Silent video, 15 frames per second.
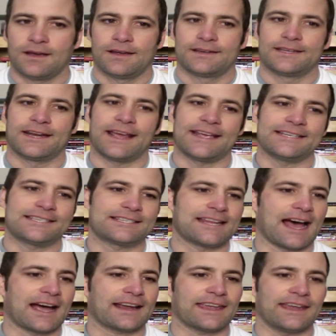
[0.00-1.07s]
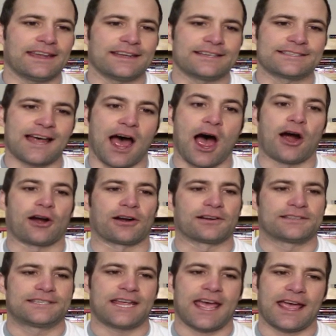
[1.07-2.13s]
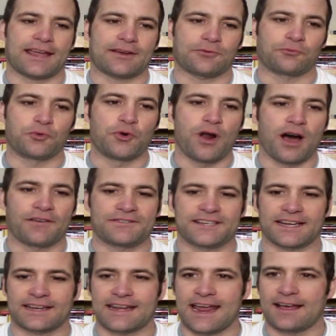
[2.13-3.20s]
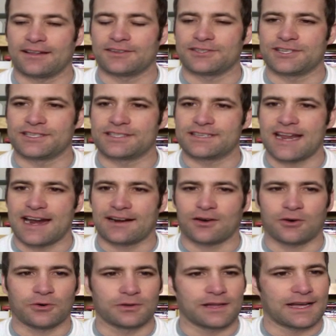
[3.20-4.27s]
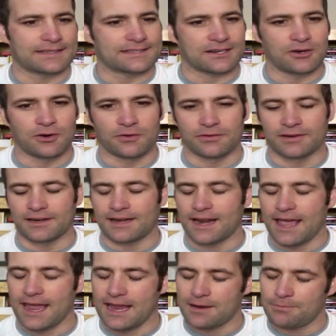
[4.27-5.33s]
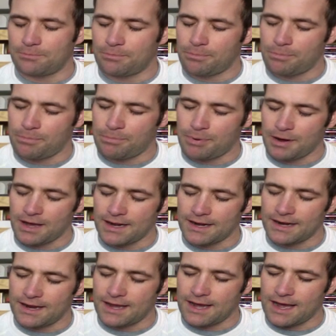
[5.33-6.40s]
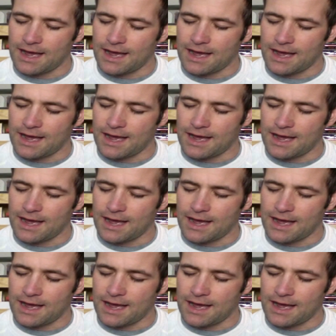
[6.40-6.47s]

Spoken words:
Today's stock is RTEC, Rudolph Technologies. Not a whole lot to go over today, but